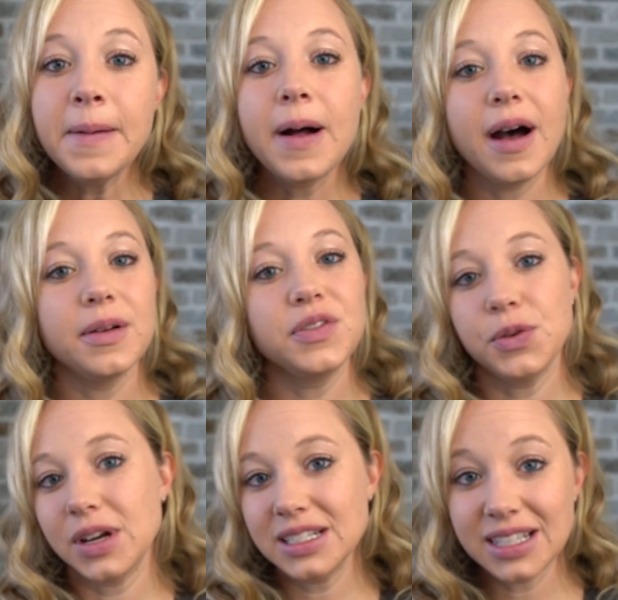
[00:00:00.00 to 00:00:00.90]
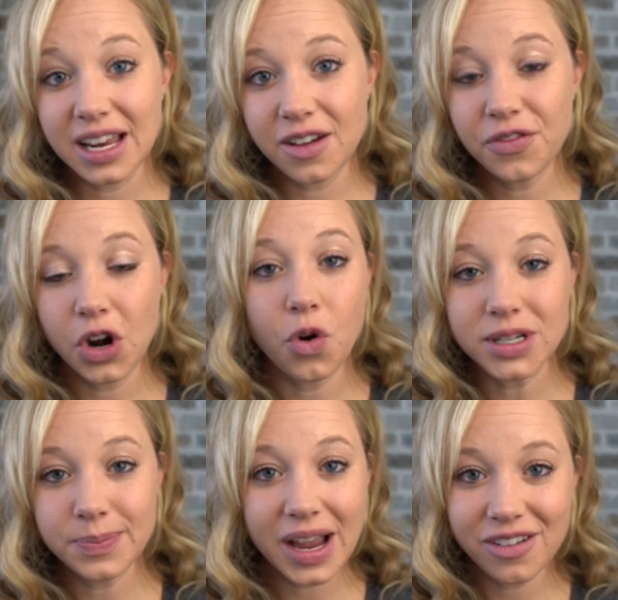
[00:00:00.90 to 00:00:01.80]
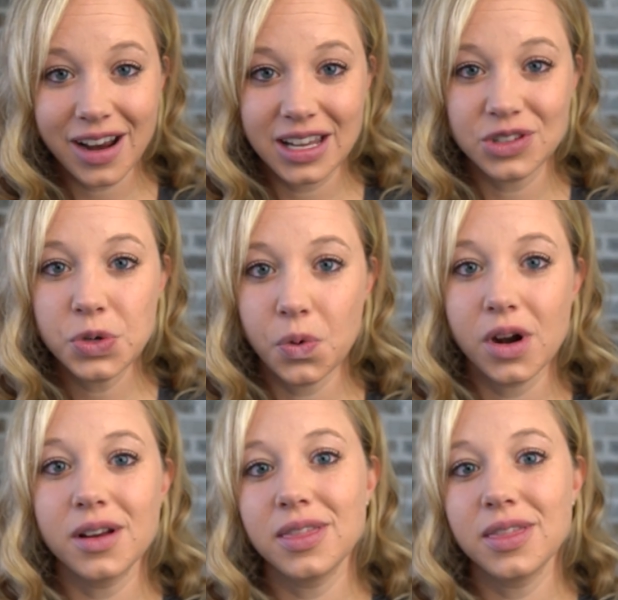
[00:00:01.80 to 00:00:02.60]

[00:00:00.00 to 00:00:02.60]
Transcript: If you want to sign up for a horseback riding tour,